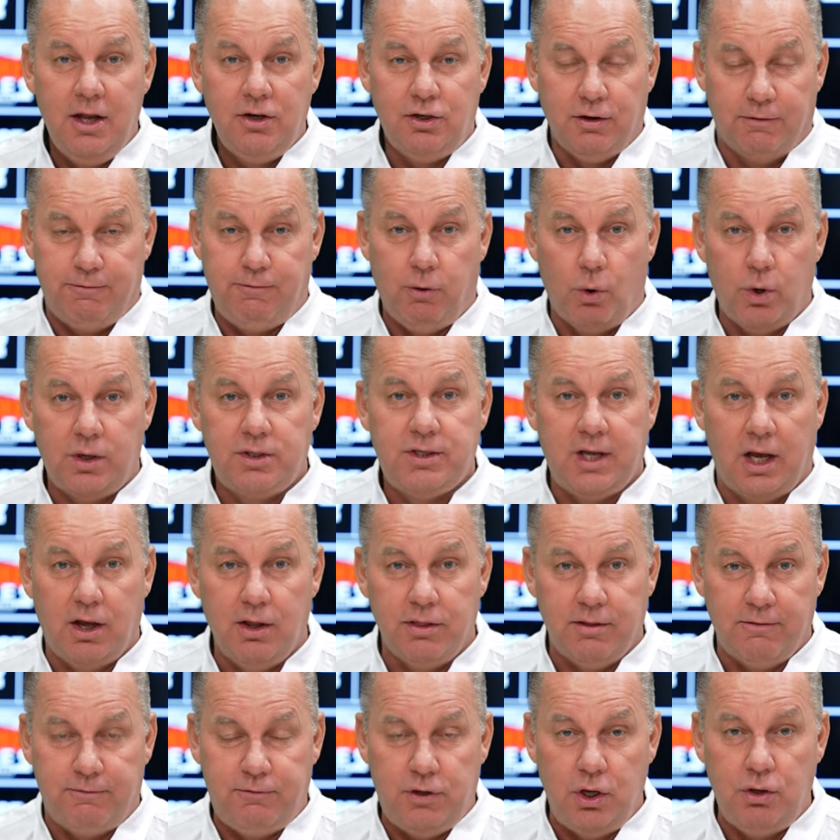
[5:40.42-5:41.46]
to
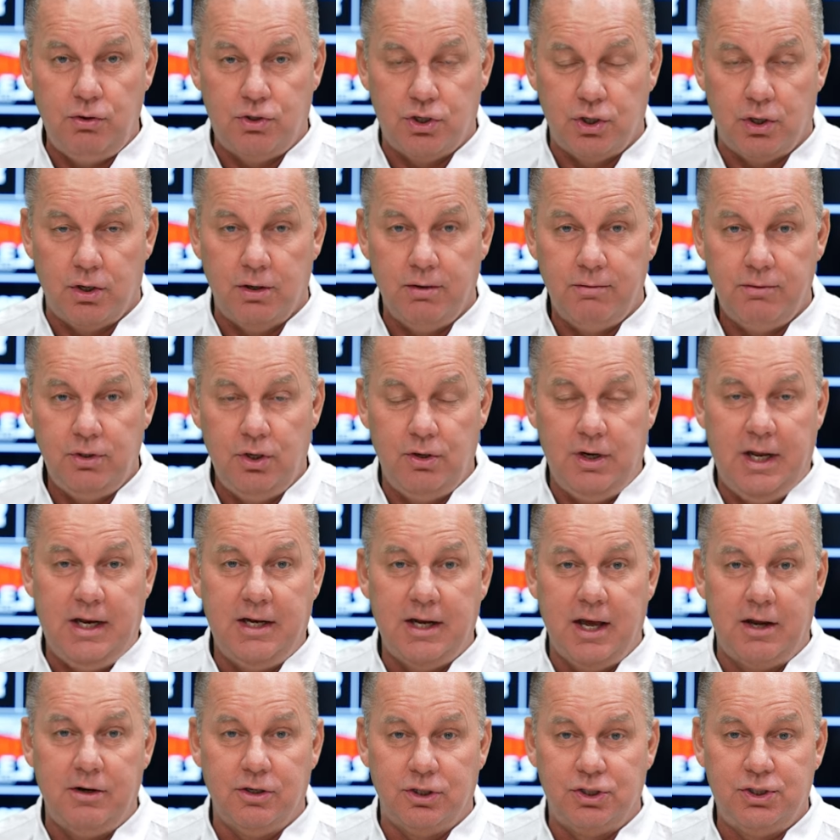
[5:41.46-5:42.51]
foretell the future, you need
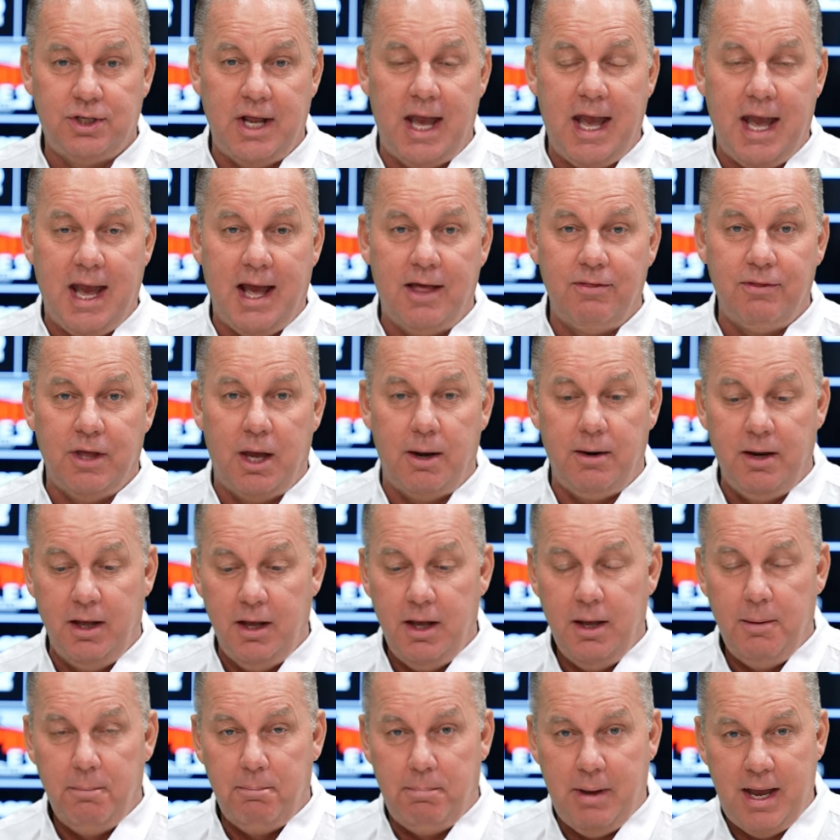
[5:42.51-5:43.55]
to understand that
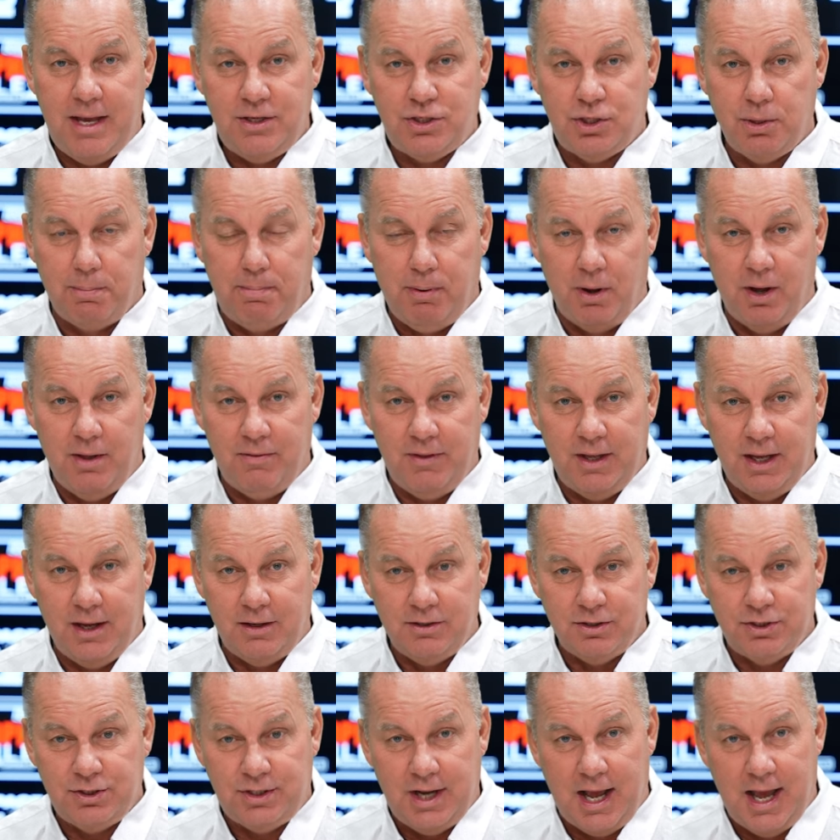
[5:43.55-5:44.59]
based upon the
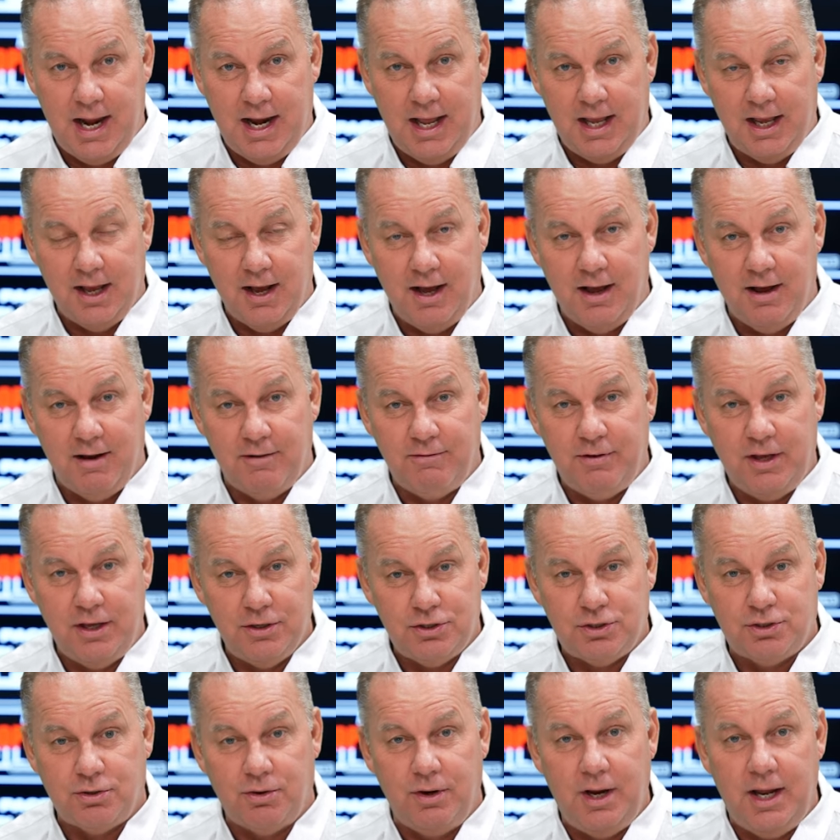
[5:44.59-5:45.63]
understanding of
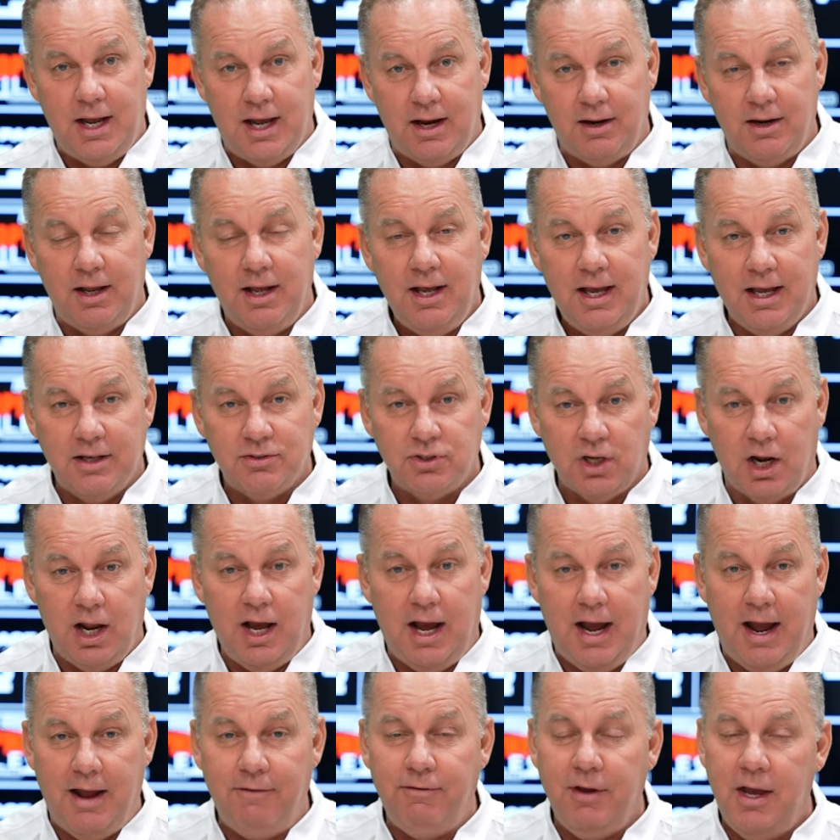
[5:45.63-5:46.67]
history and his
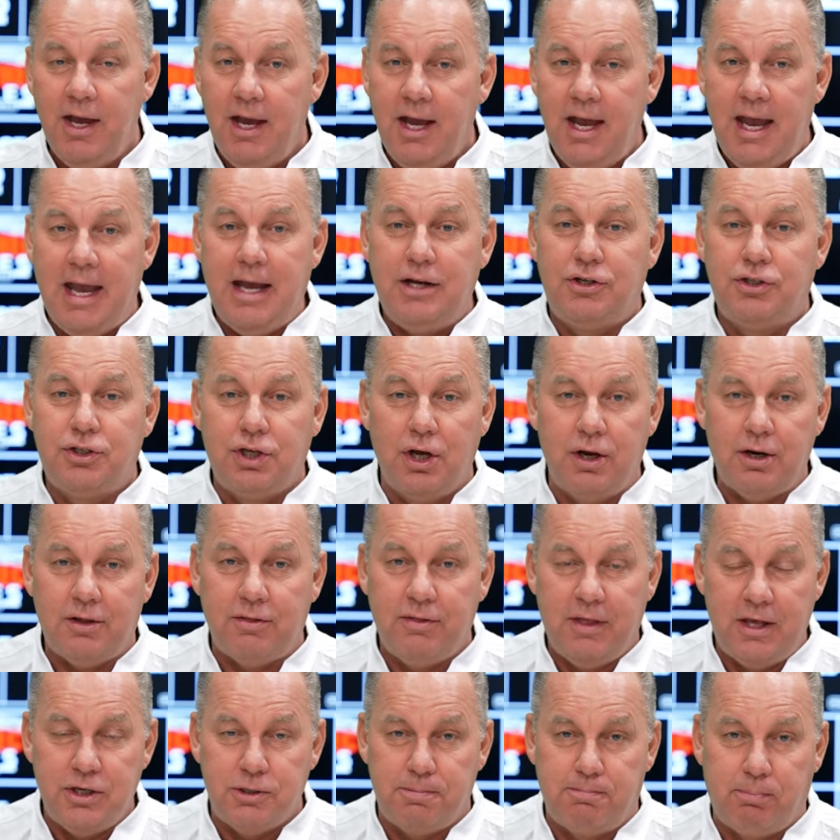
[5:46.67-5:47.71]
life, he
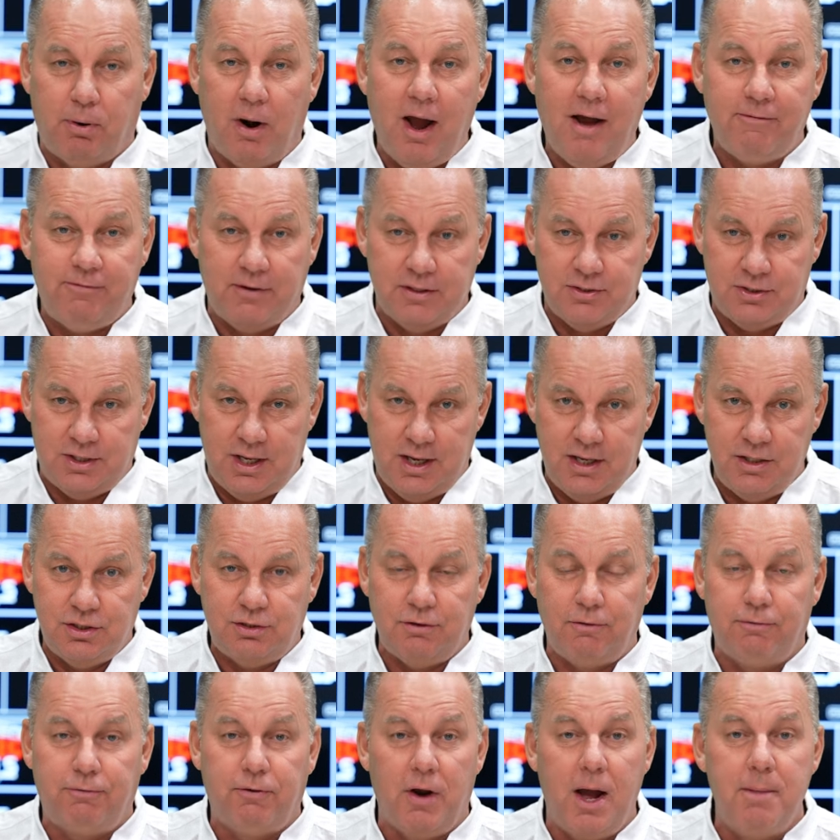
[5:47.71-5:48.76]
took these prophecies
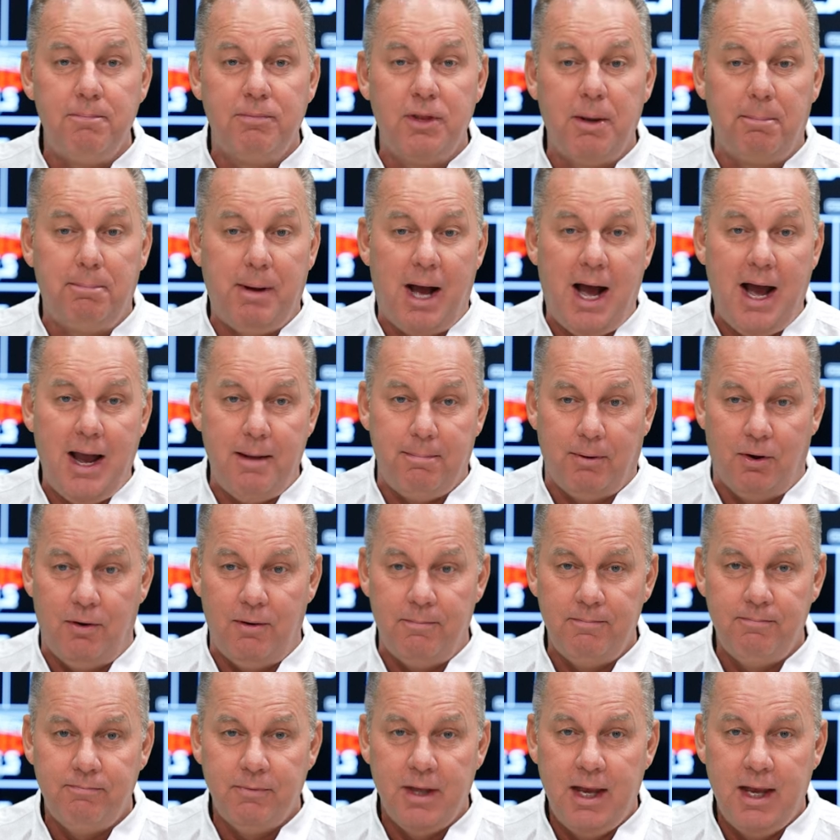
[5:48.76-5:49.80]
from the Bible.